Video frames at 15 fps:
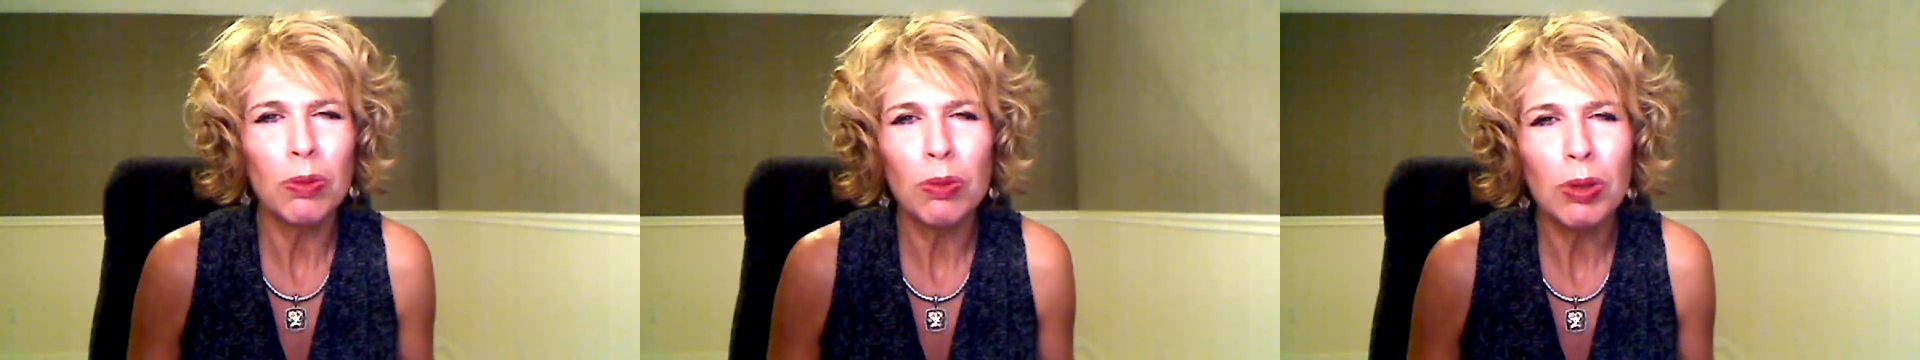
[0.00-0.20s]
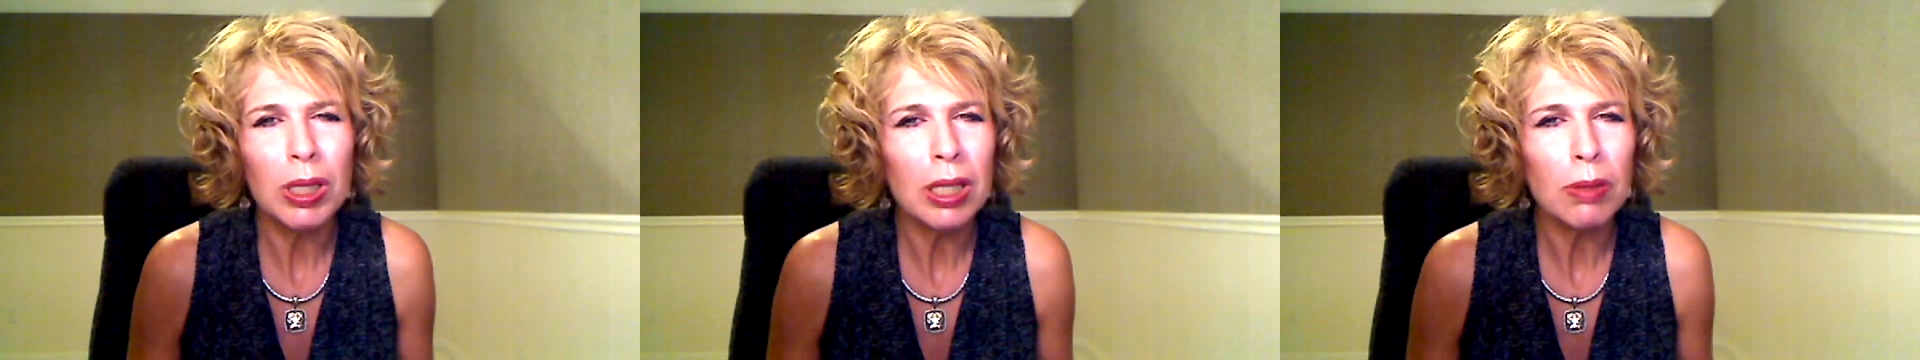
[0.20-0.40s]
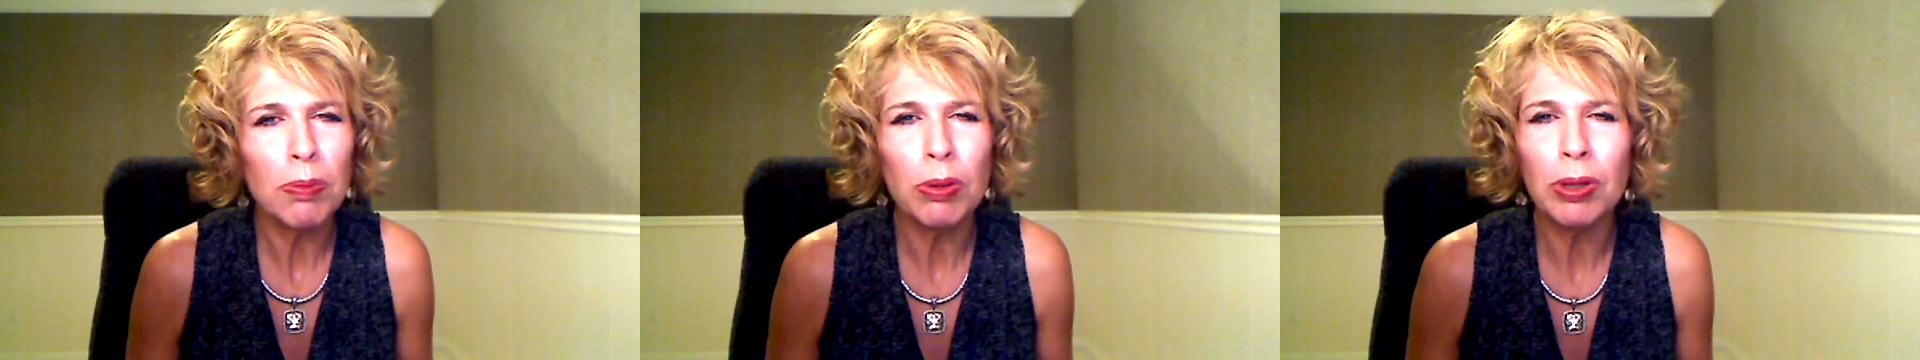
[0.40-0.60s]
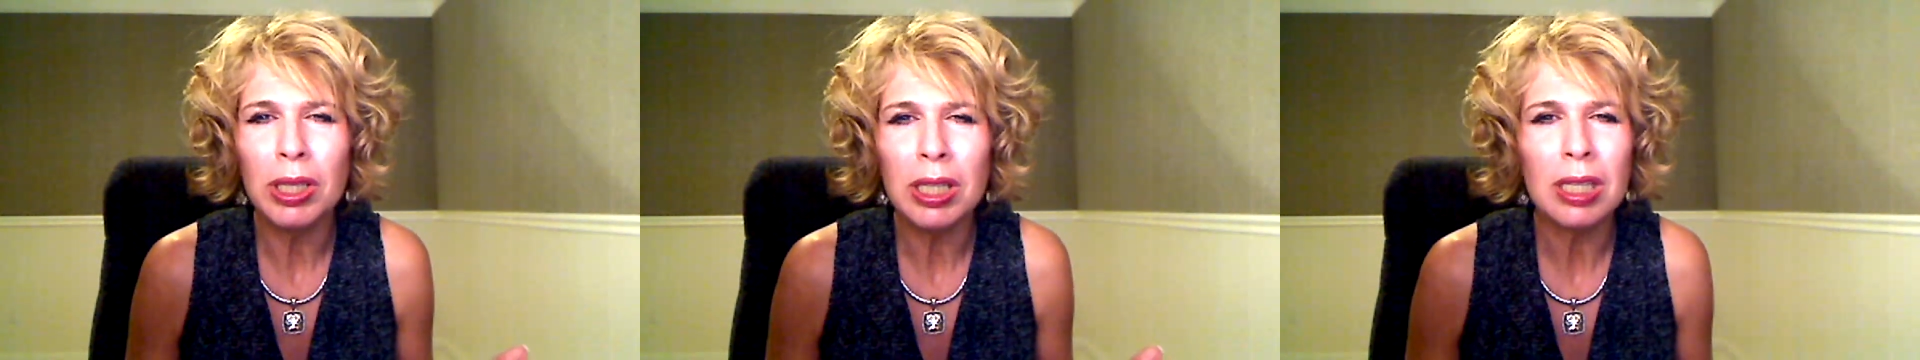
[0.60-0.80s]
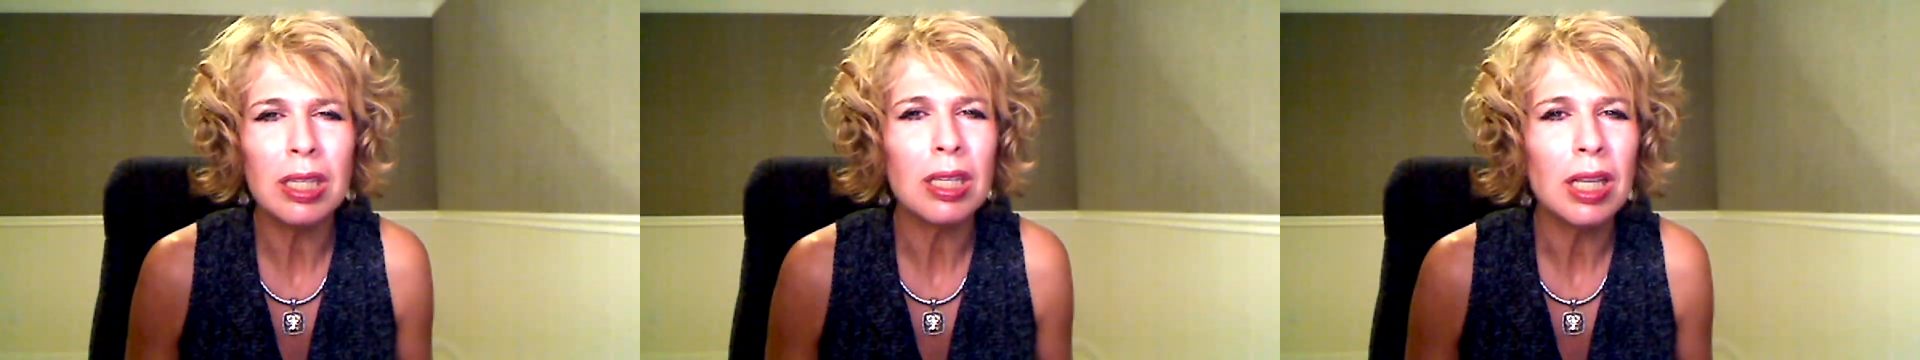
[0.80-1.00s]
what's the
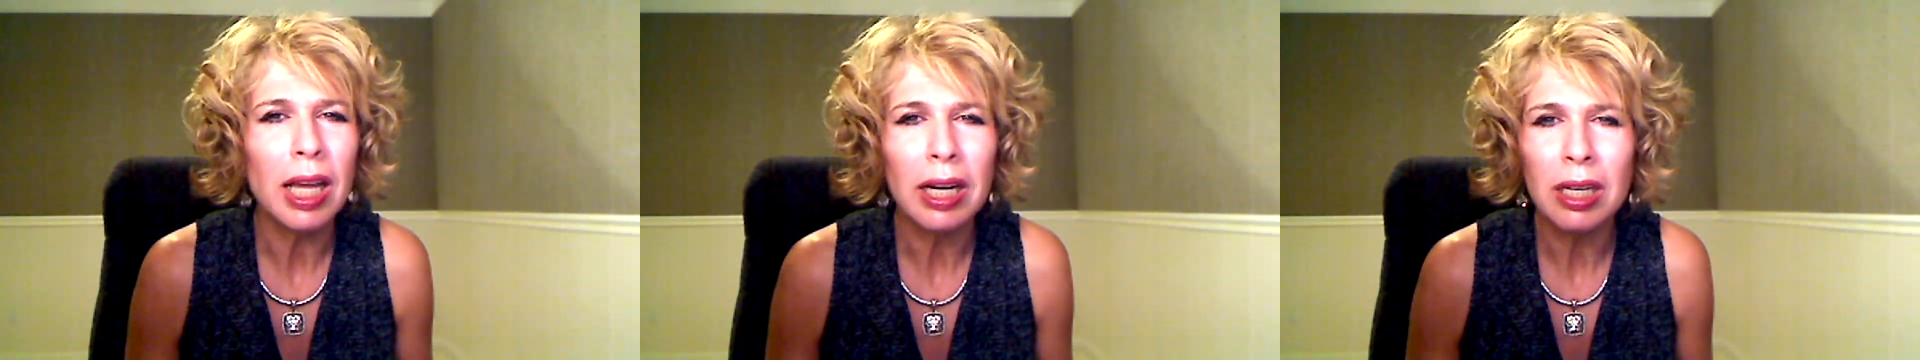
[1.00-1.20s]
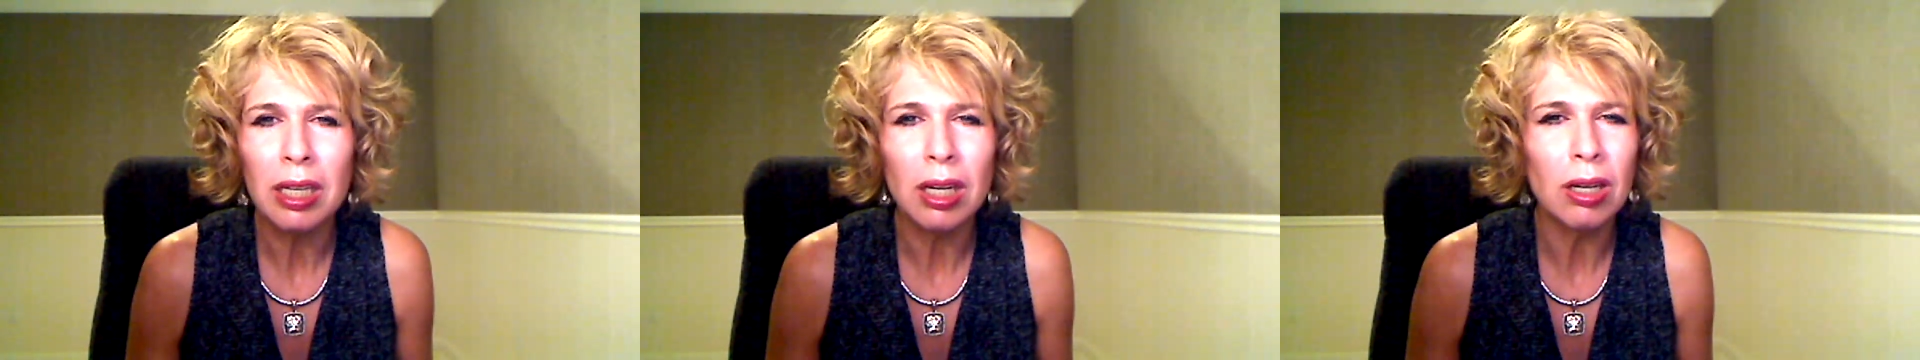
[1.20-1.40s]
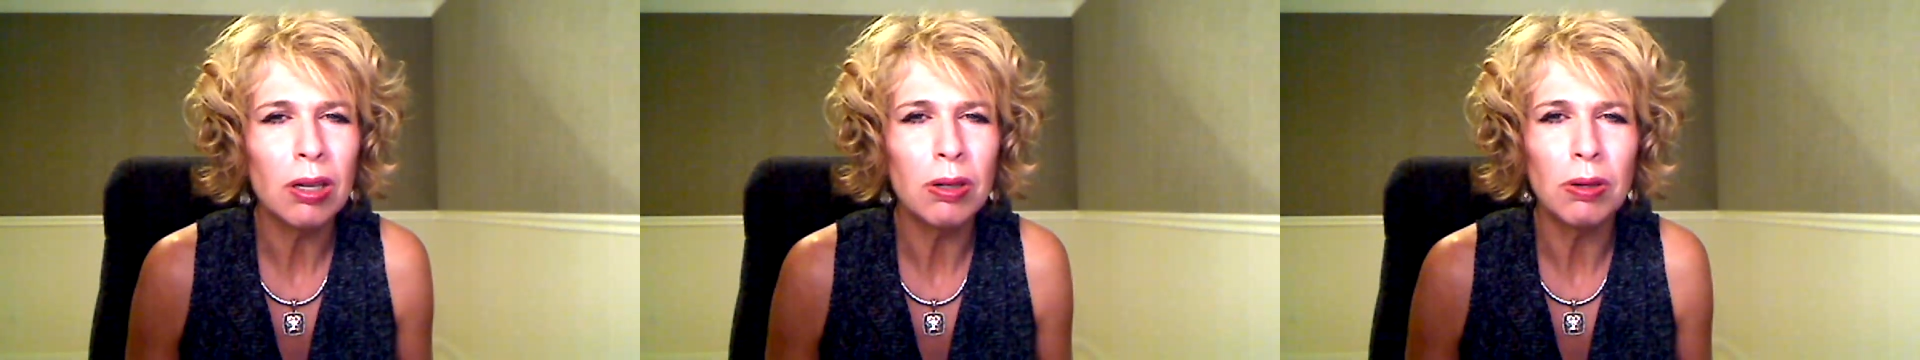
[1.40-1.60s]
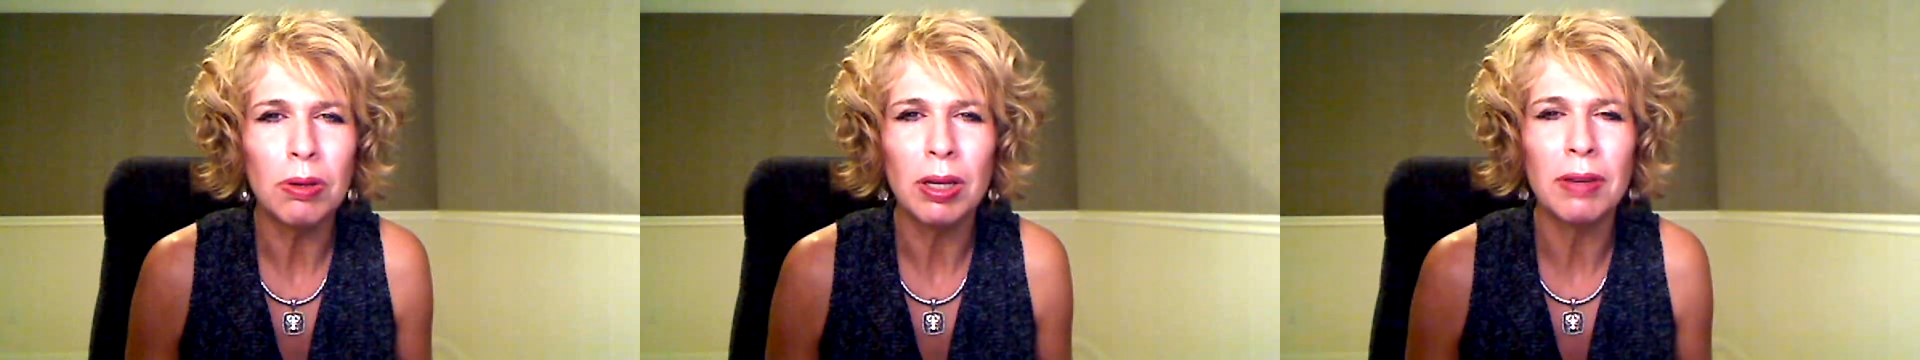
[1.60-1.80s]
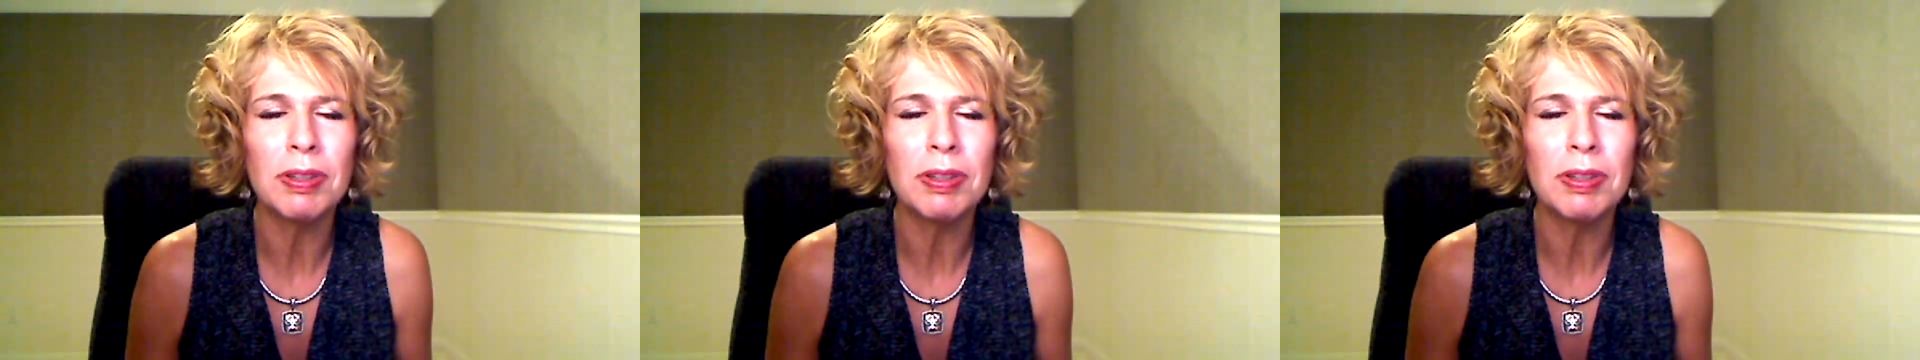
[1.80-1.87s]
point? Just let it go.